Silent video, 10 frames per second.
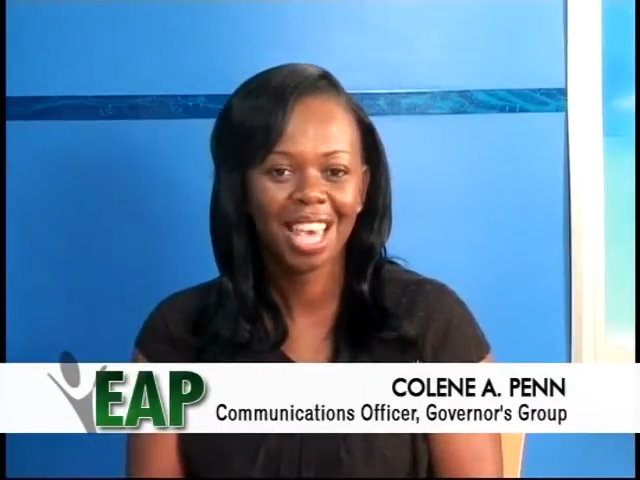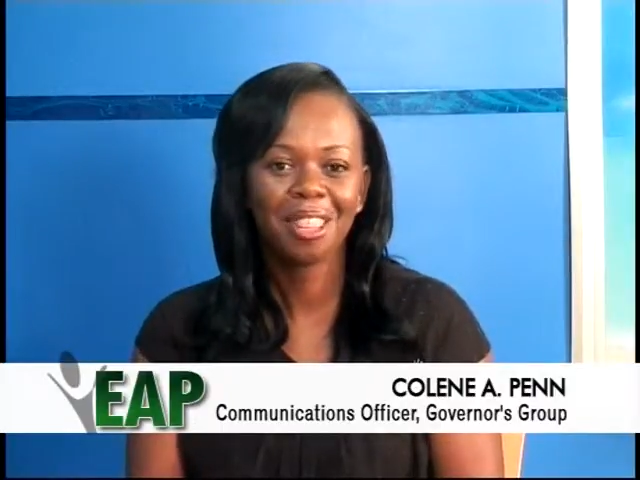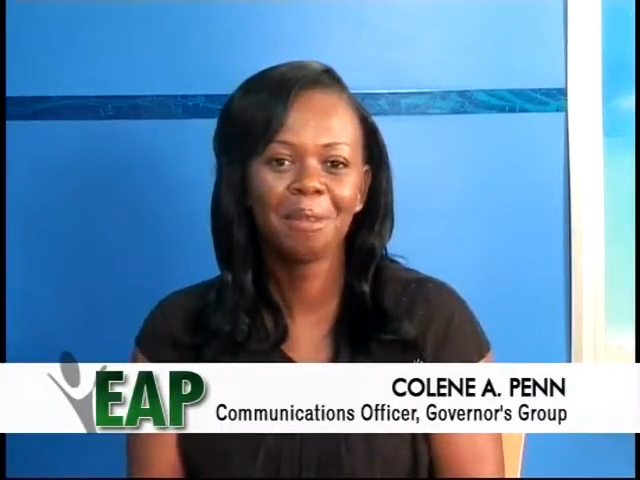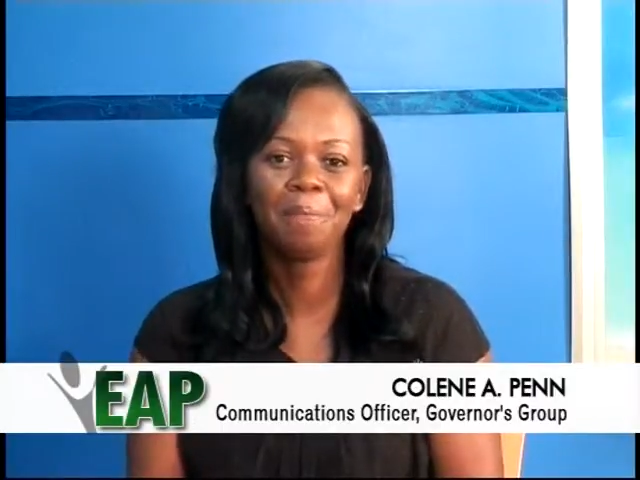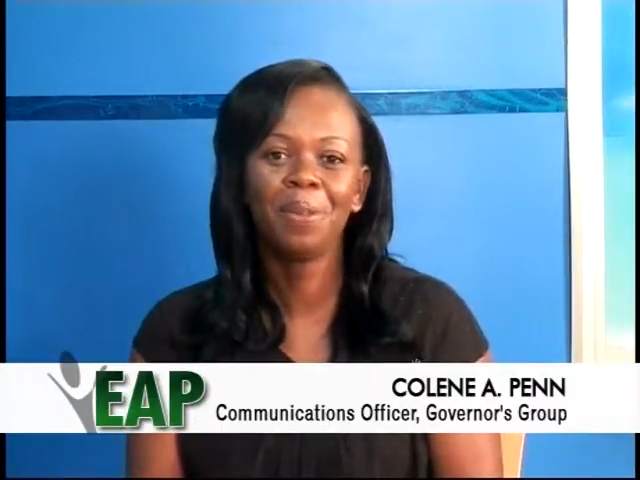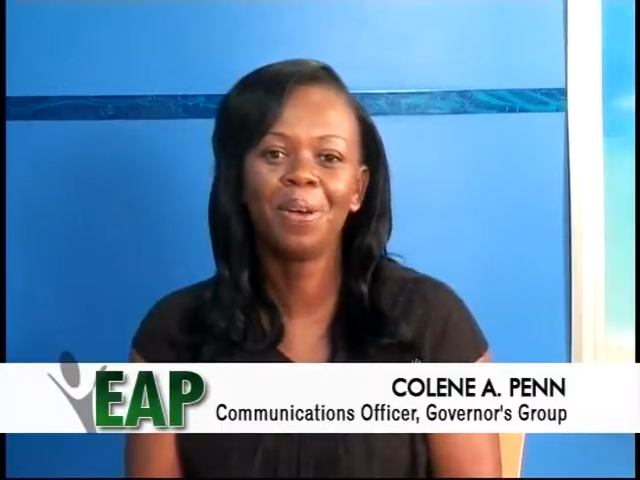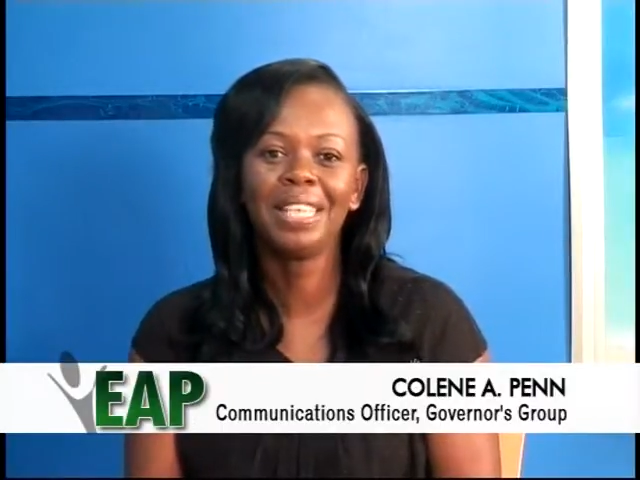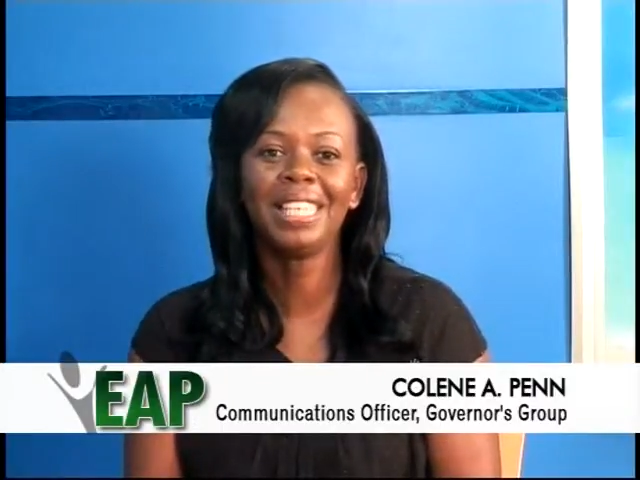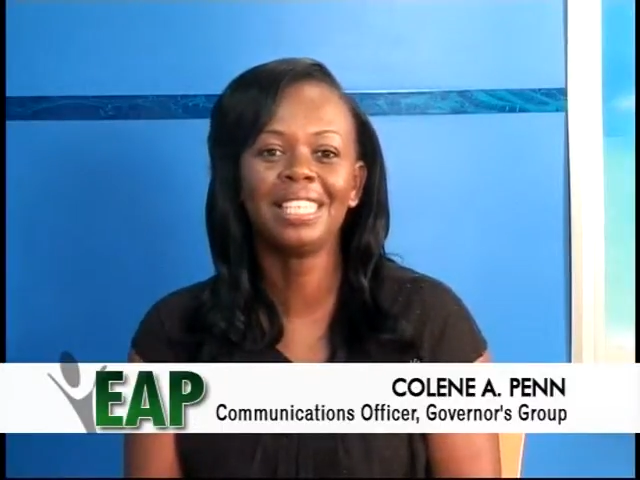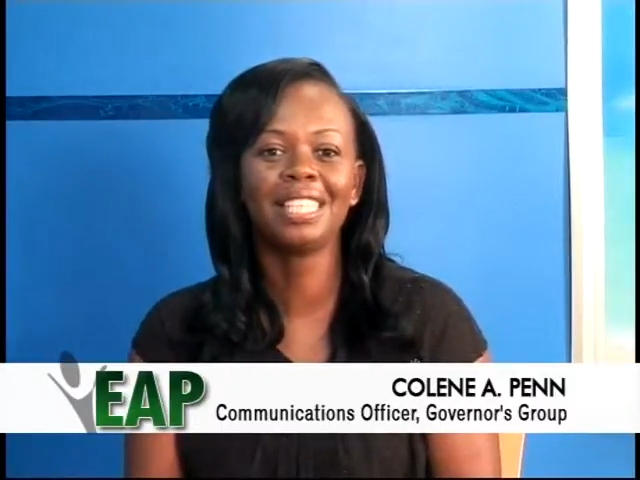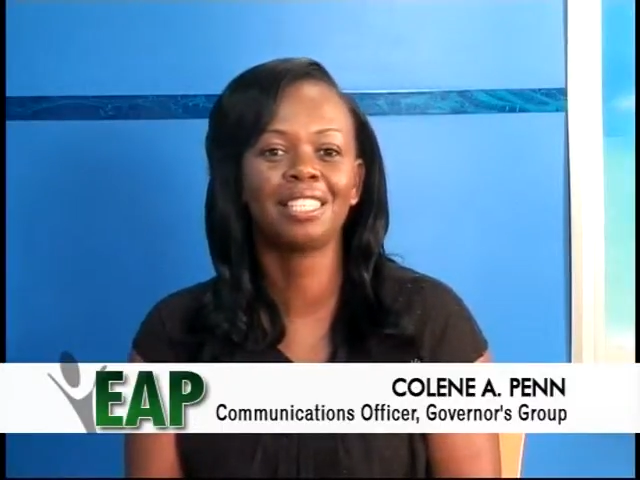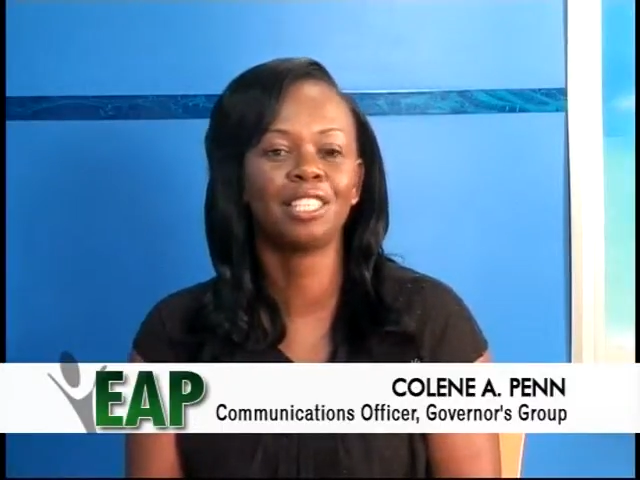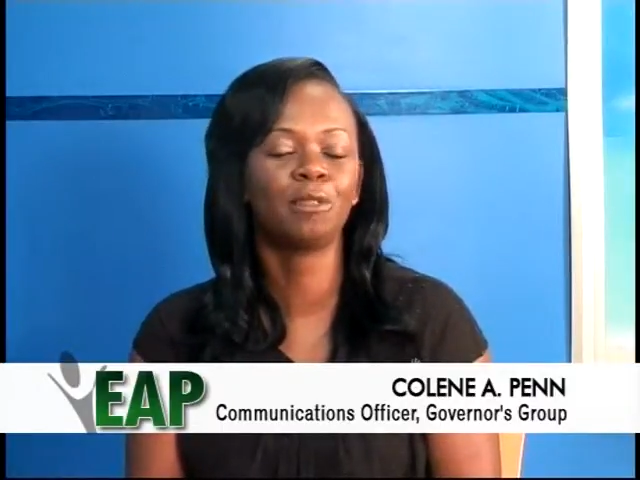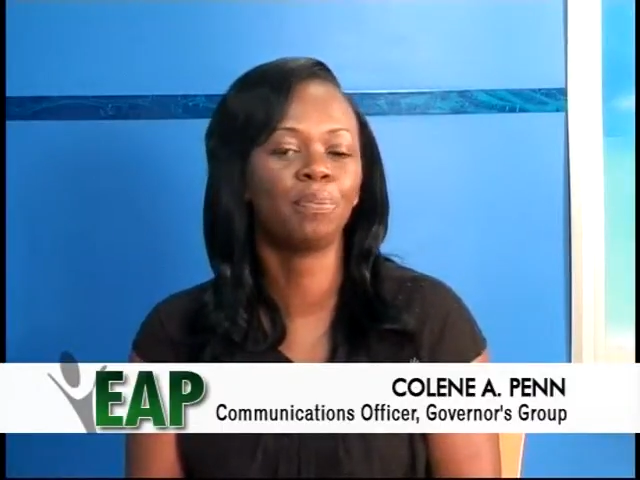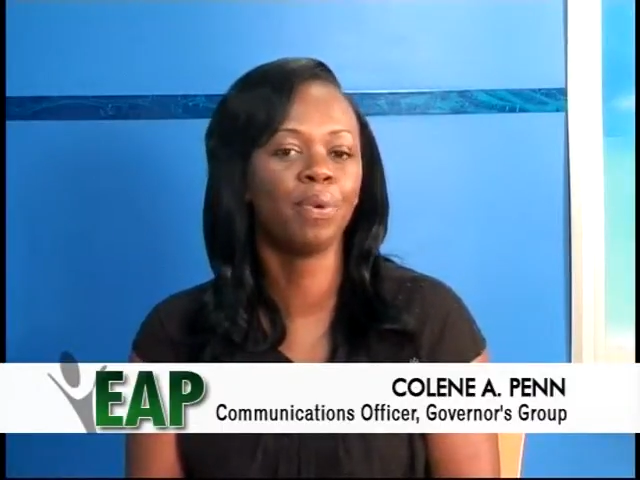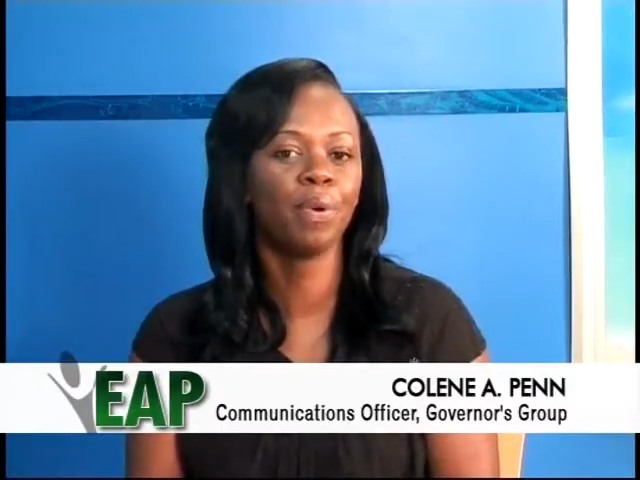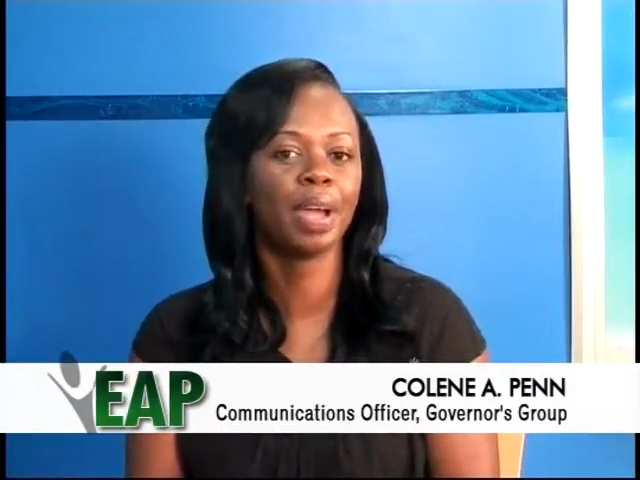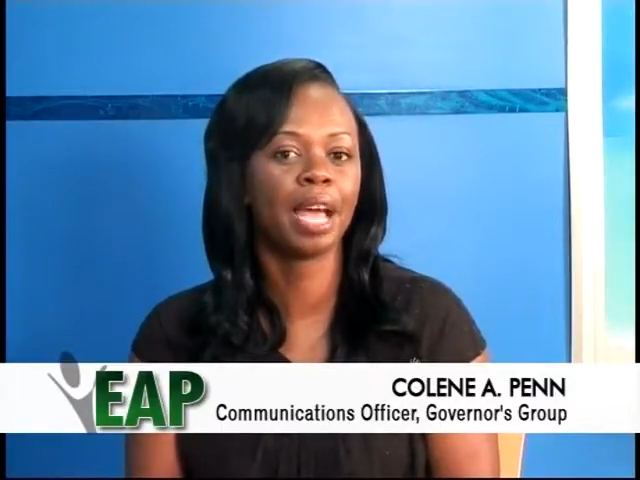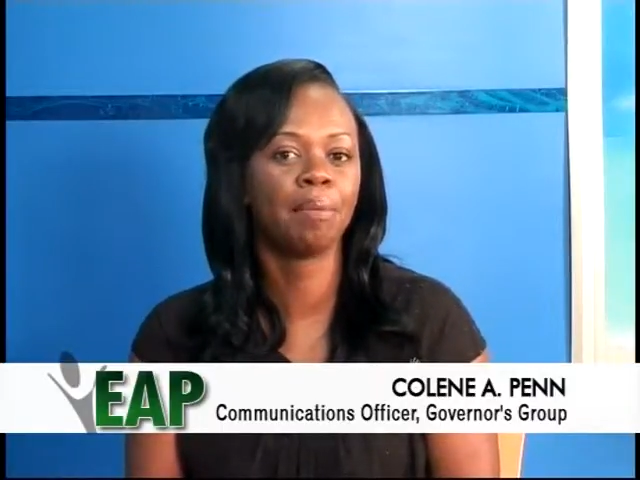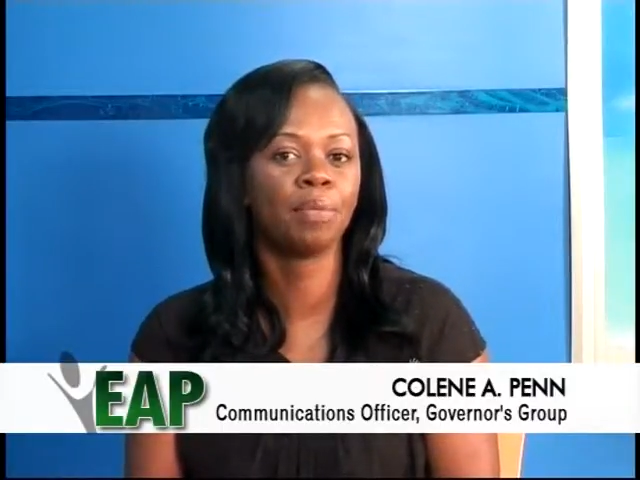The Employee Assistance
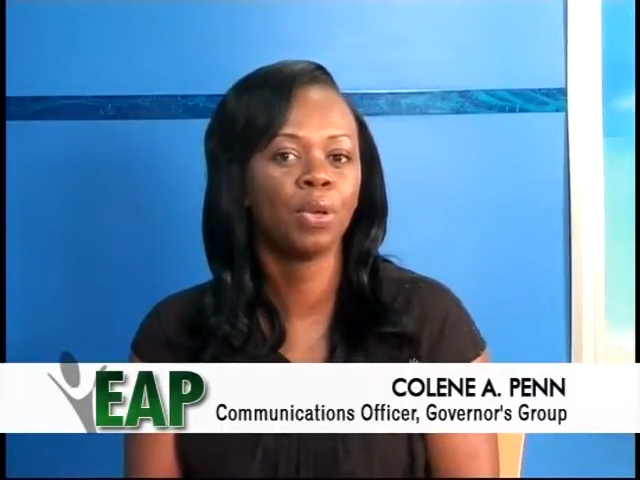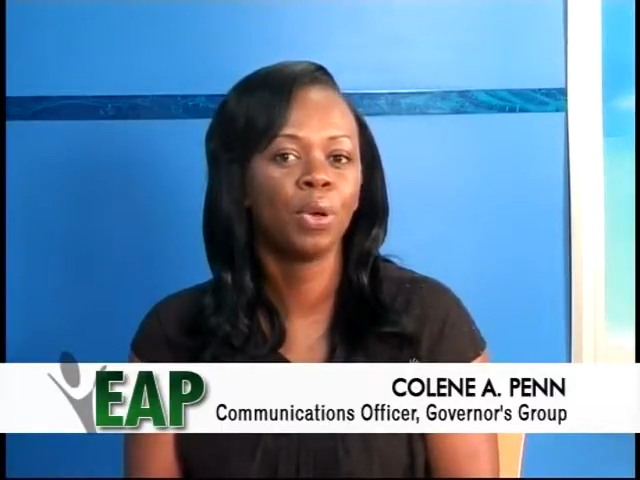Program